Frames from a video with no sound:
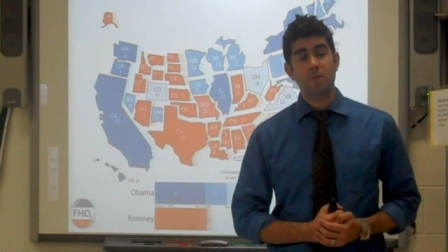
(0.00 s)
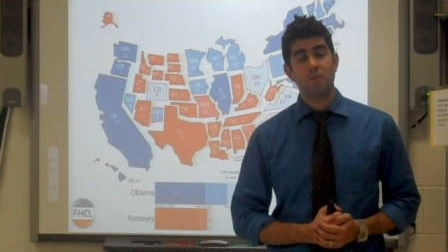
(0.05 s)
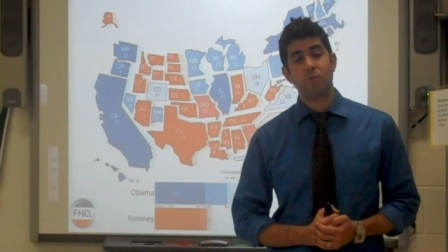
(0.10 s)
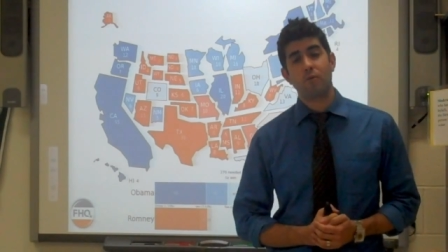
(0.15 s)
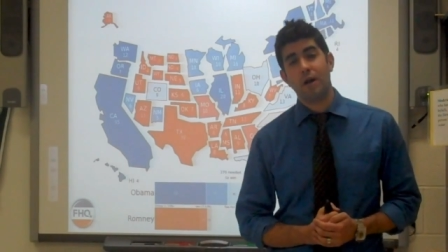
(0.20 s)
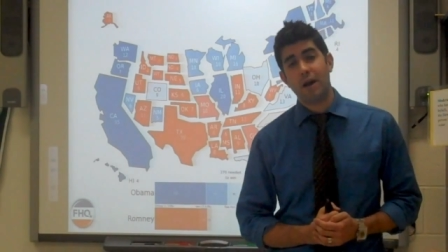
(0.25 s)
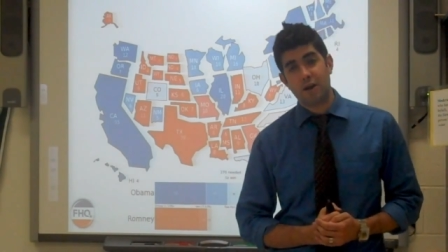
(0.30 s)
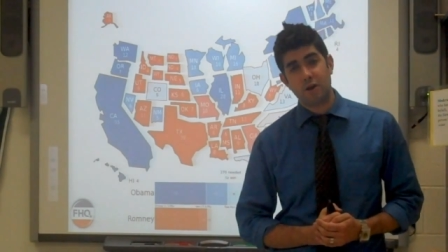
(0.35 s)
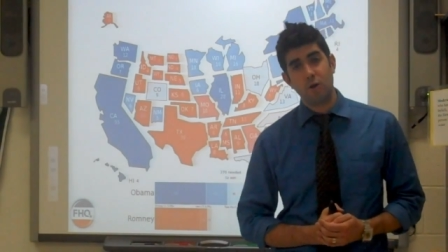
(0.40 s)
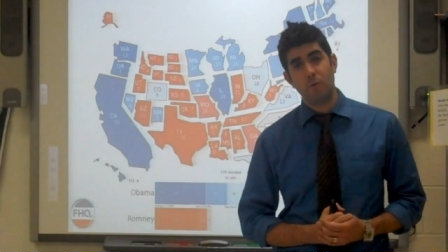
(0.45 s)

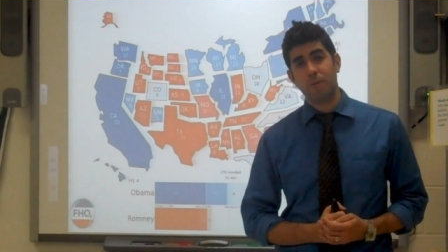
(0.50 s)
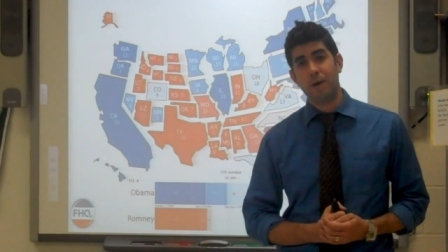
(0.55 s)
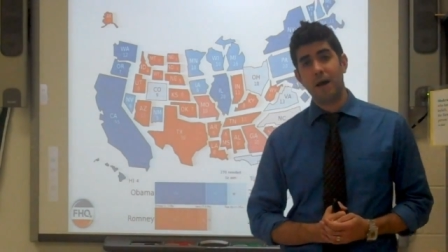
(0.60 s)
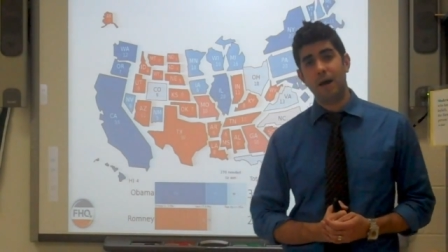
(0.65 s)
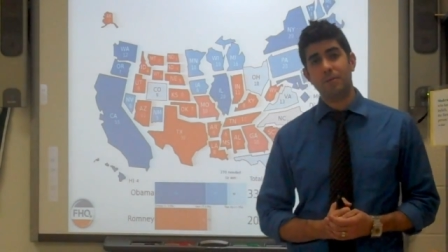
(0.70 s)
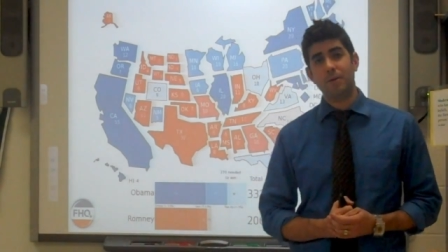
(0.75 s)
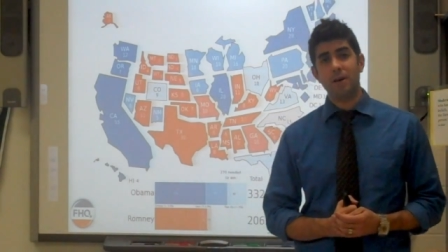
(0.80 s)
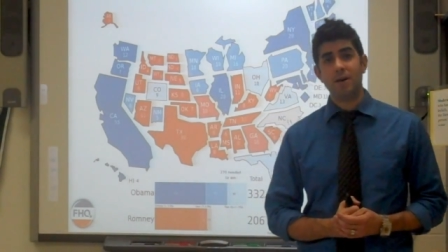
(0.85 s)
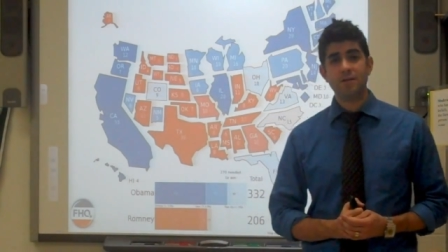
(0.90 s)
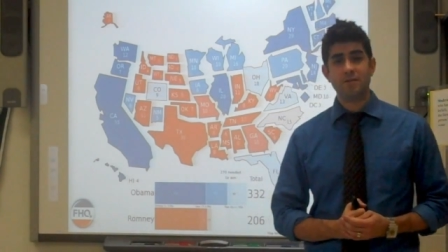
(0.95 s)
Barack
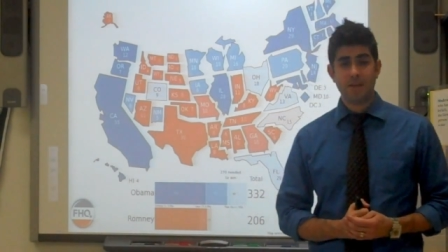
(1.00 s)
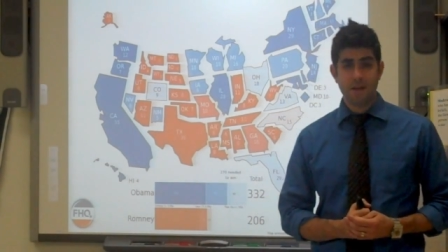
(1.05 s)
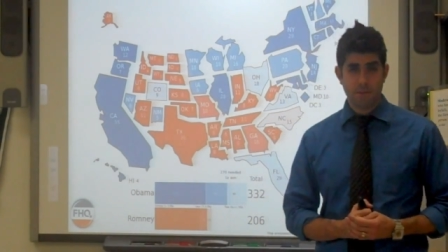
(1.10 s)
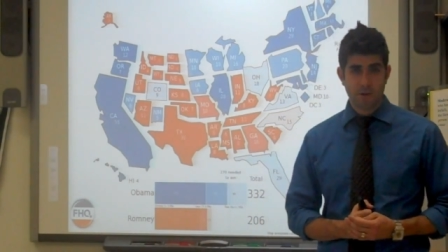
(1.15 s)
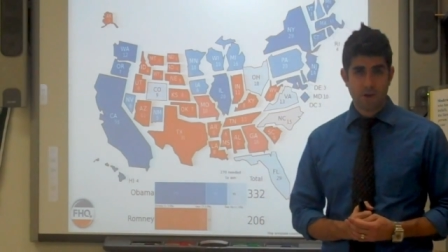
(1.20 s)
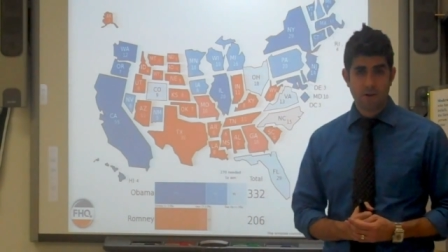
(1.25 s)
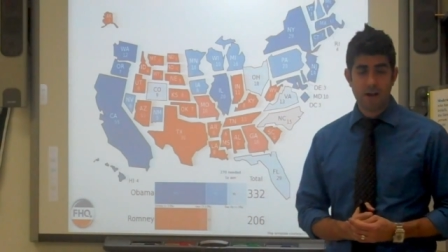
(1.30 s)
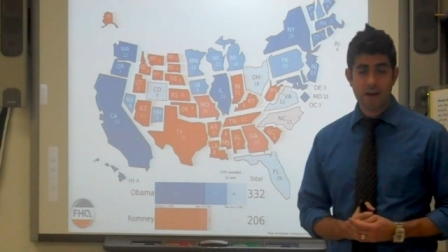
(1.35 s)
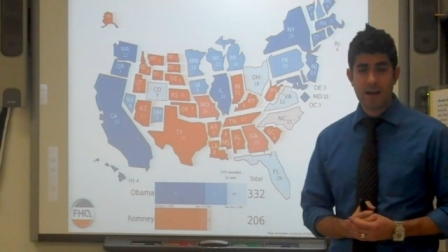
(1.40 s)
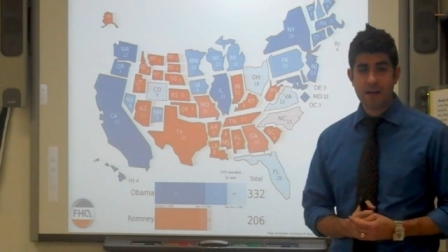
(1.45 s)
Obama,
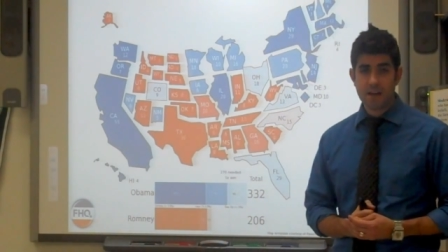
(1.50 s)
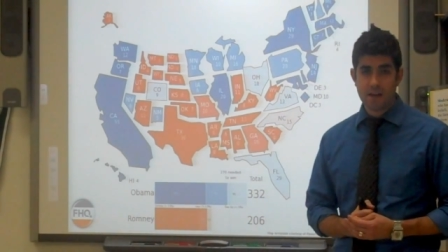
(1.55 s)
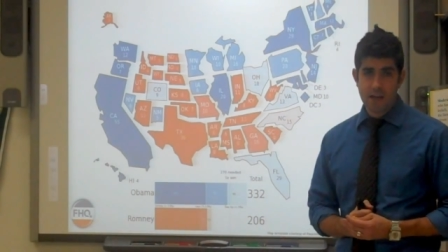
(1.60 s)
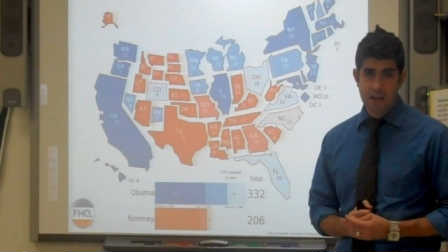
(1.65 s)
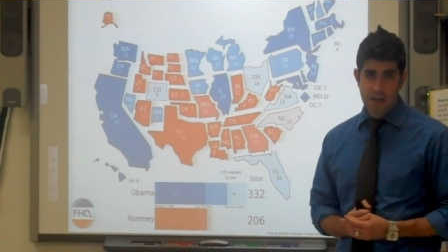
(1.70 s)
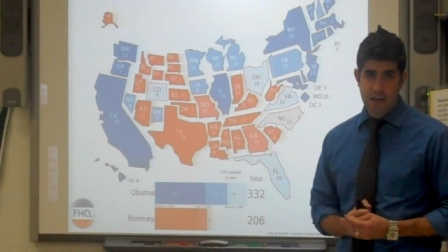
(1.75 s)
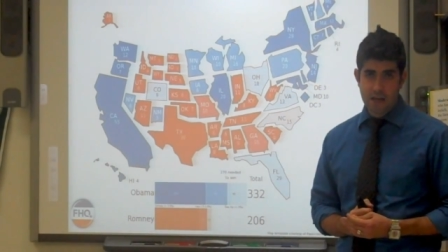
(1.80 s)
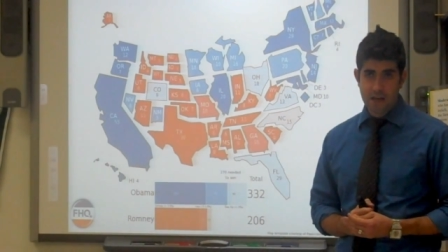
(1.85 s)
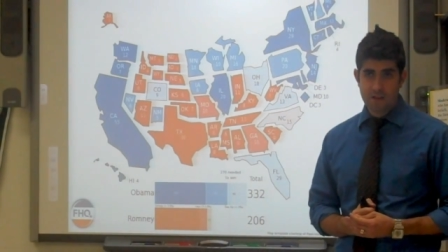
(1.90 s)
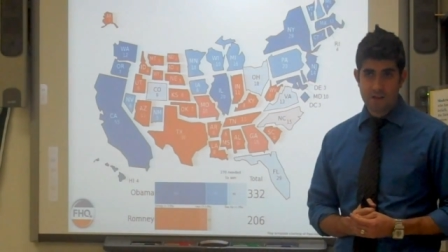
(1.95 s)
Democrat,
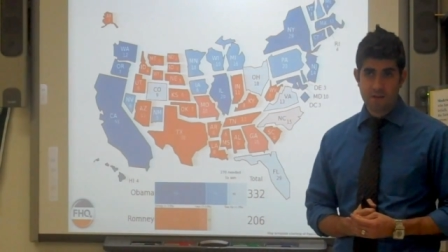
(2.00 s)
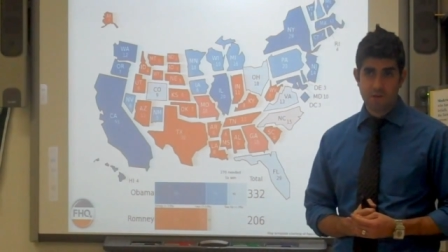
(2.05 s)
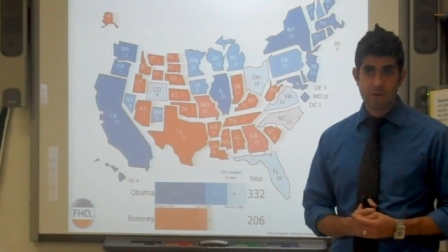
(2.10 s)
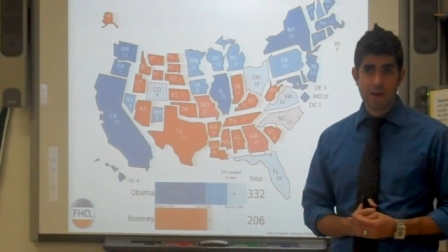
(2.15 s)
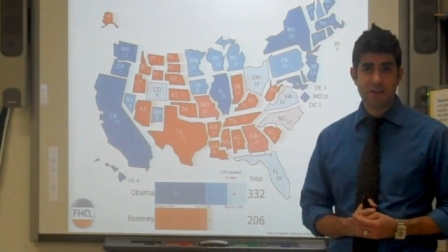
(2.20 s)
and the